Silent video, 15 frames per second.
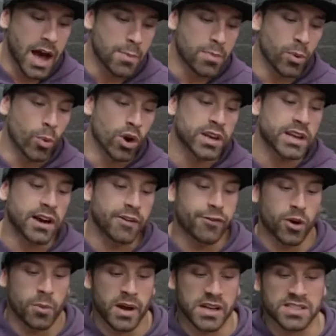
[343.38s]
I've been working out
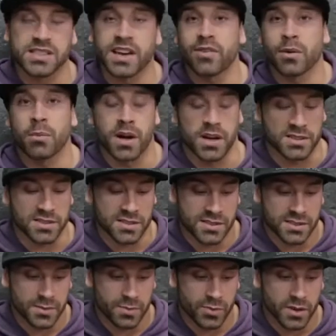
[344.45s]
for about 7
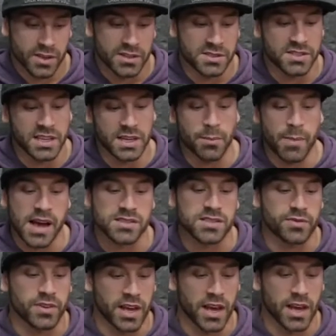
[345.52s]
months, seen
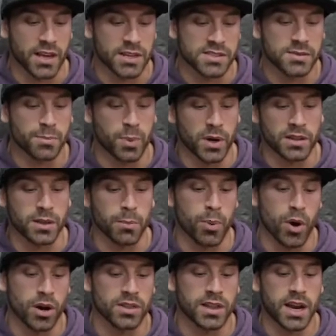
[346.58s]
massive gains, but the
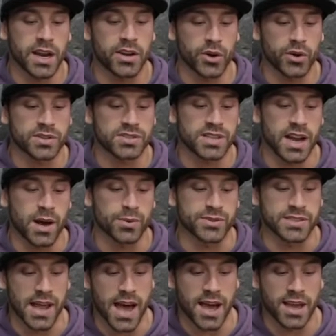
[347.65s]
part that I noticed that I
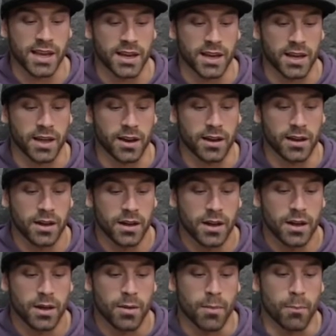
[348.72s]
was lacking in
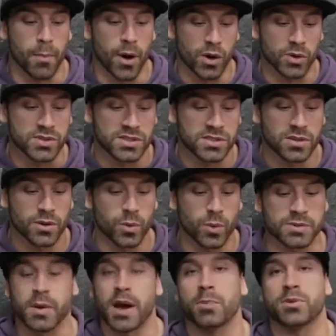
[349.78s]
most
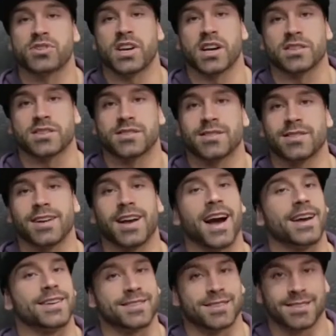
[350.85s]
was my upper chest,
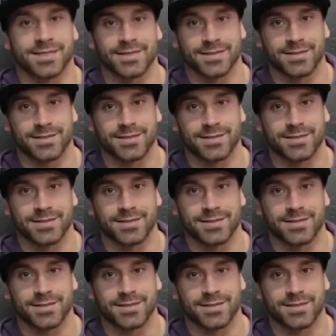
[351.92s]
guys.